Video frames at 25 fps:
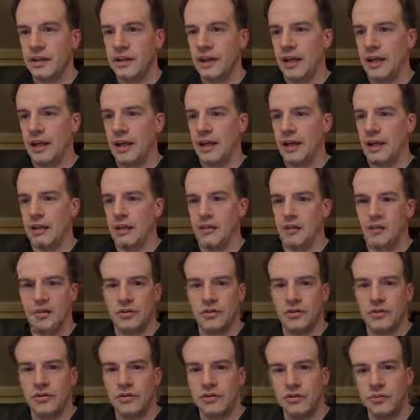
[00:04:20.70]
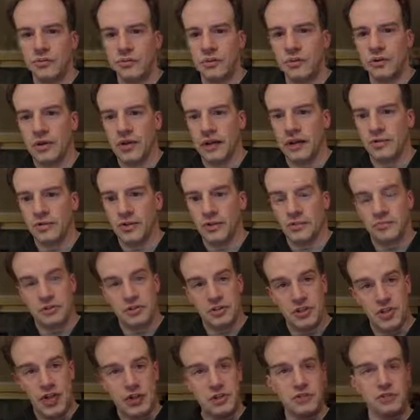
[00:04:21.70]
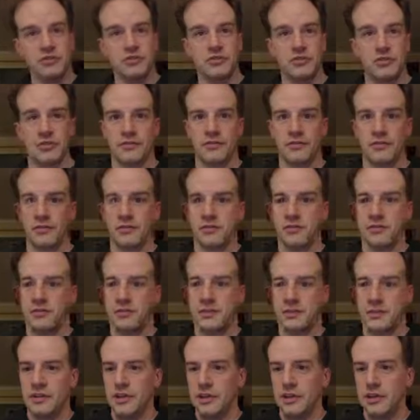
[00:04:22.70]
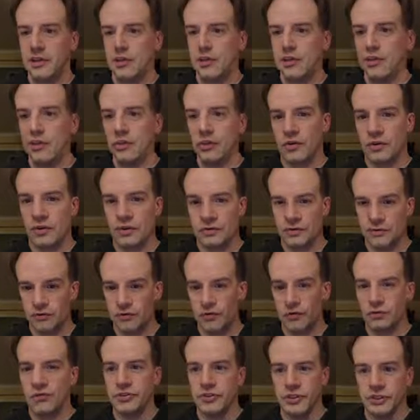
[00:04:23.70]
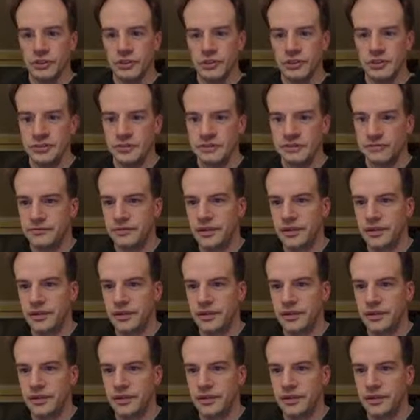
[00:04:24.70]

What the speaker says: and you'll have a potential difference or the voltage.